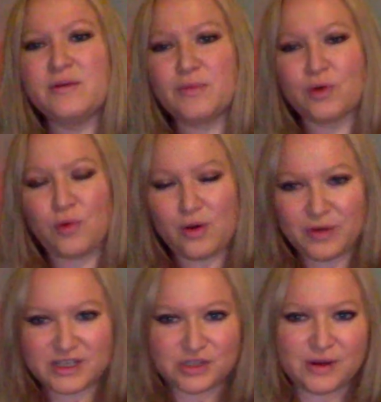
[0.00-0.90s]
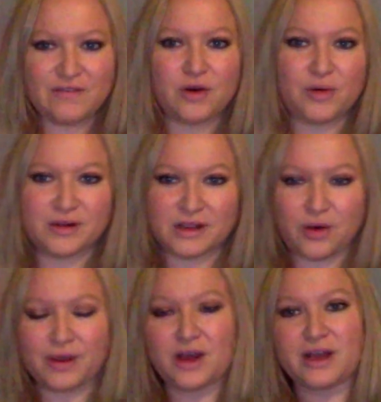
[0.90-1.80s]
but what we do have
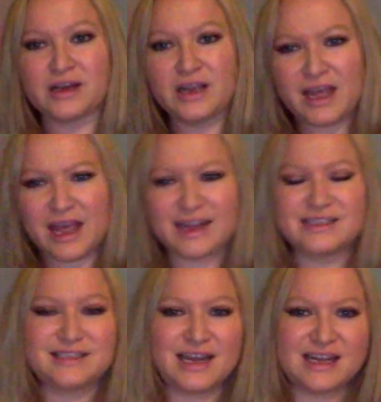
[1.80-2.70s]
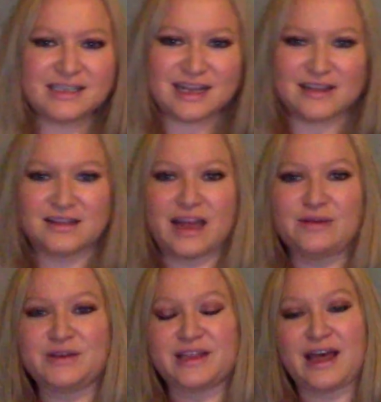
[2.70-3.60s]
going on, it does
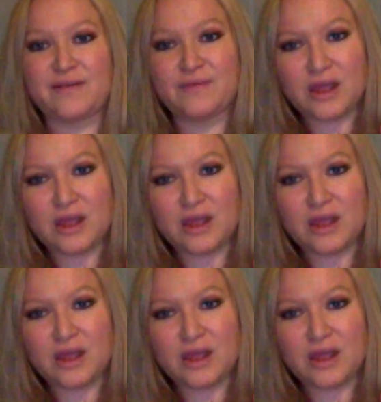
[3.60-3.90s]
align with that.